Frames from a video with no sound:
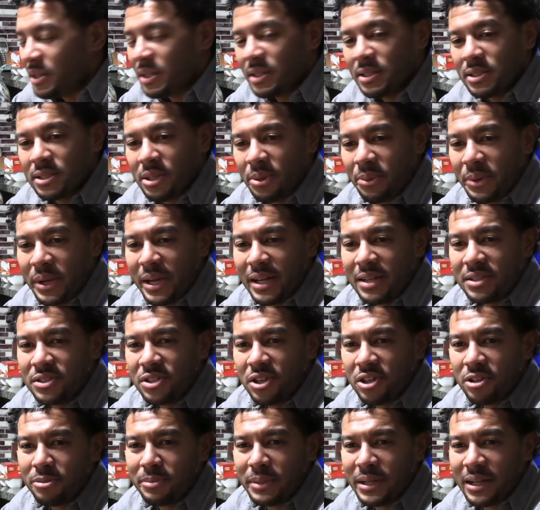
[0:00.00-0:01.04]
So we had a
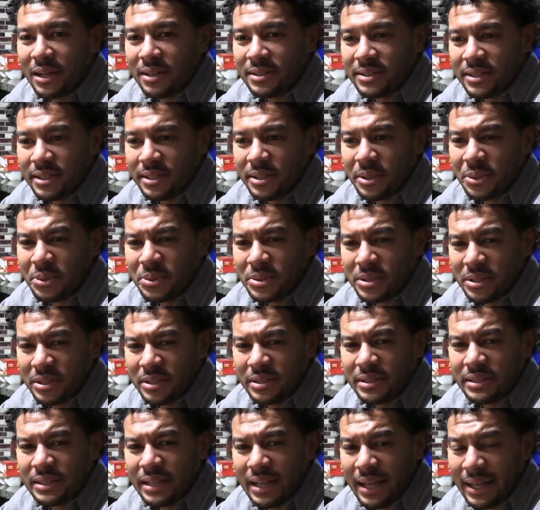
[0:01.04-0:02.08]
tournament out there. It was
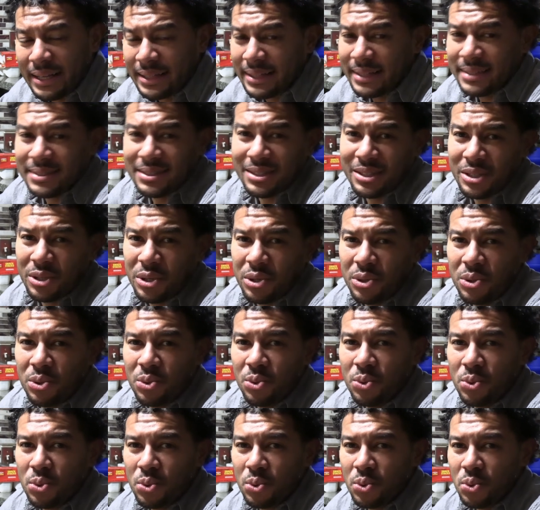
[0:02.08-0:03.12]
I guess a
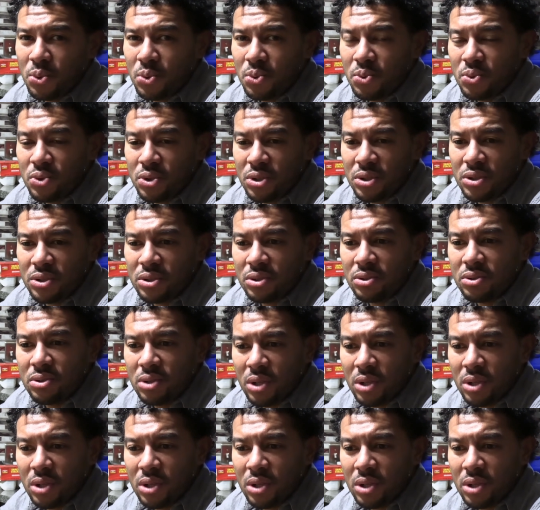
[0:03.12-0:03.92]
huge